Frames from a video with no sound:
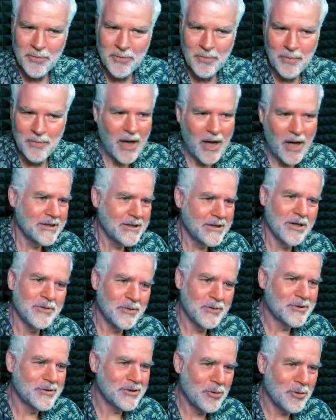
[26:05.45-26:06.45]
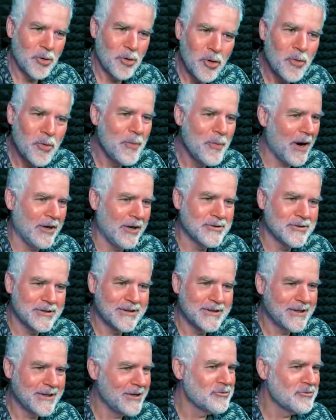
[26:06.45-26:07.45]
Europe. So, so almost
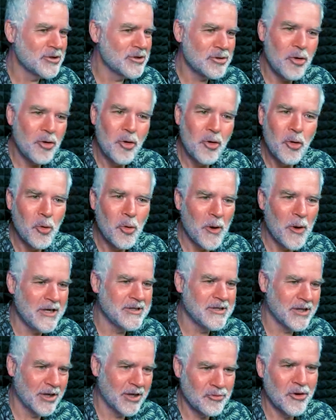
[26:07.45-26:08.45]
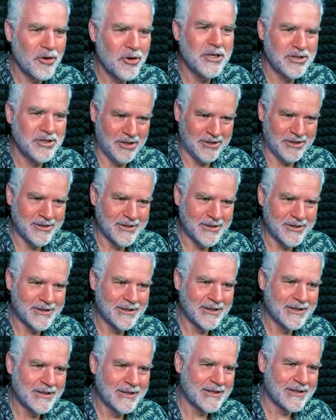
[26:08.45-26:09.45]
there is always a
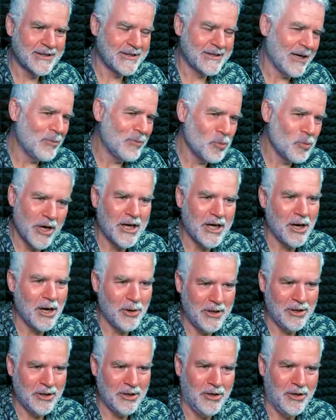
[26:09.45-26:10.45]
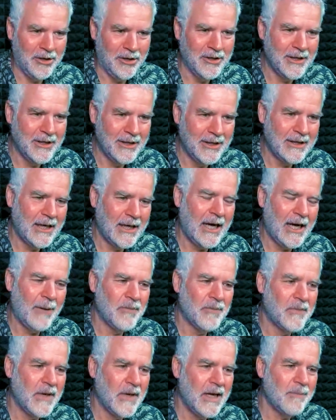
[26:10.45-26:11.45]
crisis yep. somewhere going on.
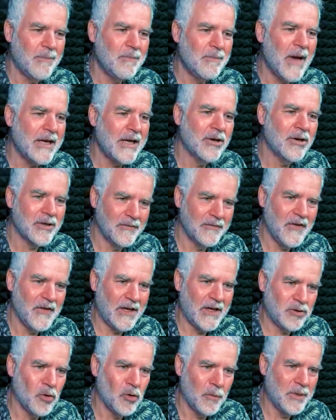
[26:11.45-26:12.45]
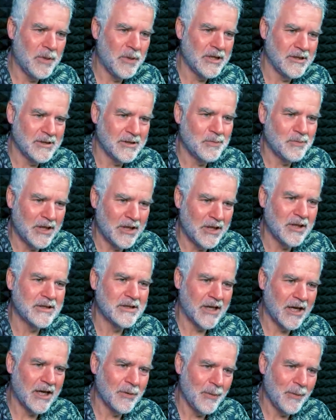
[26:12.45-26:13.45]
Um, it may not affect your business, but
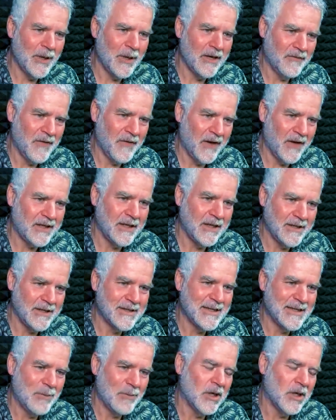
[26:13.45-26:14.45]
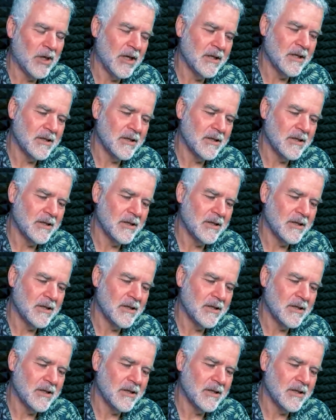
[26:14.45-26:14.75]
it's going to be affecting somebody.